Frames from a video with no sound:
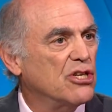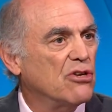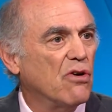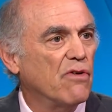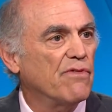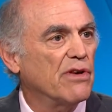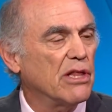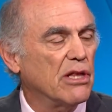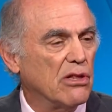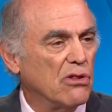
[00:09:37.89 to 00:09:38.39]
it
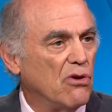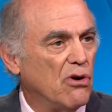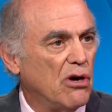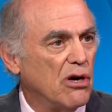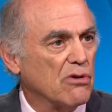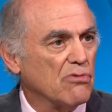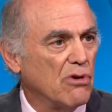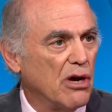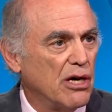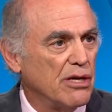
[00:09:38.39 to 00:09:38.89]
over the
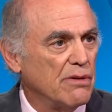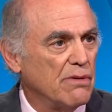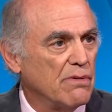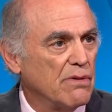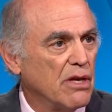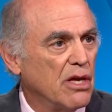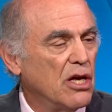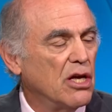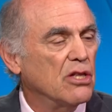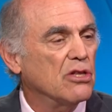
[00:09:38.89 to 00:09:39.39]
long run.
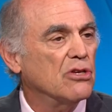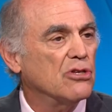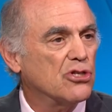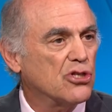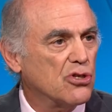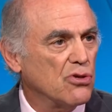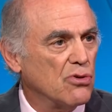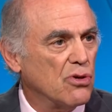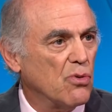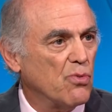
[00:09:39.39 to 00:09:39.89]
The
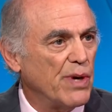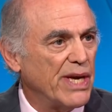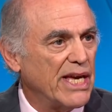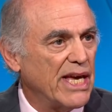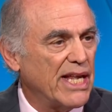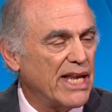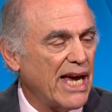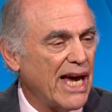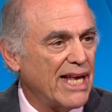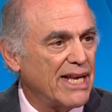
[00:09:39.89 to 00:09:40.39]
sooner we
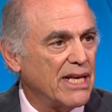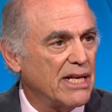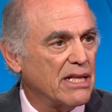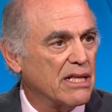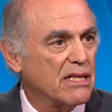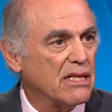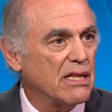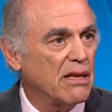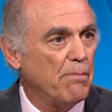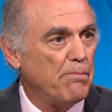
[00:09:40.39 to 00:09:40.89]
get at it,
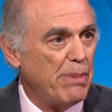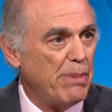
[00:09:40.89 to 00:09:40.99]
the